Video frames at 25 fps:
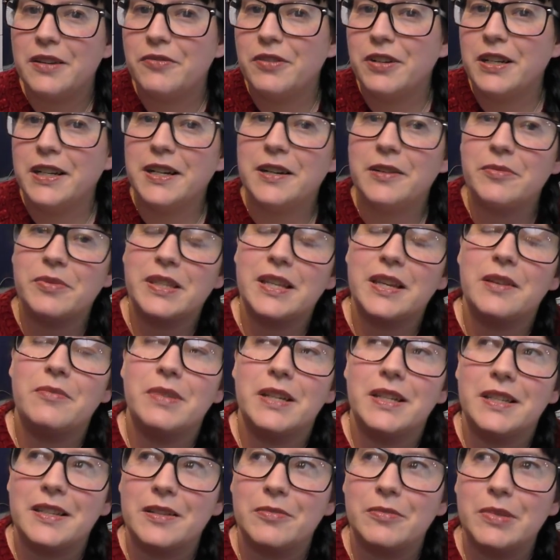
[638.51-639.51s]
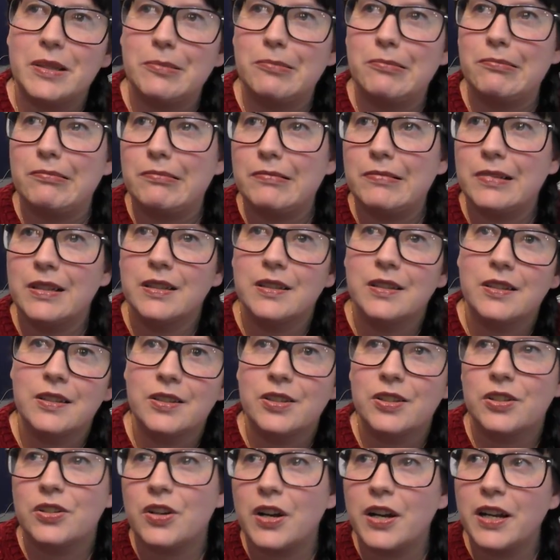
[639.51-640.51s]
It really upset me. So I'm like, oh,
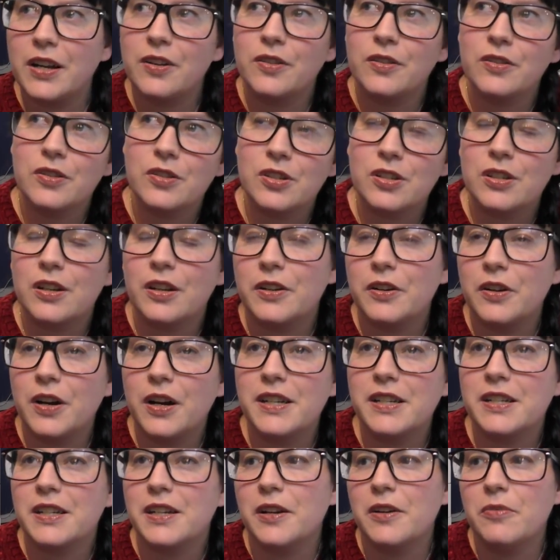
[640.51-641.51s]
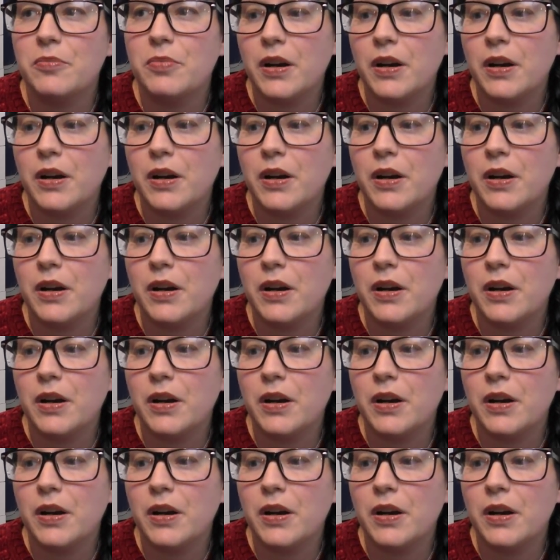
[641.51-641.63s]
should I have gone? Should I not? I don't know.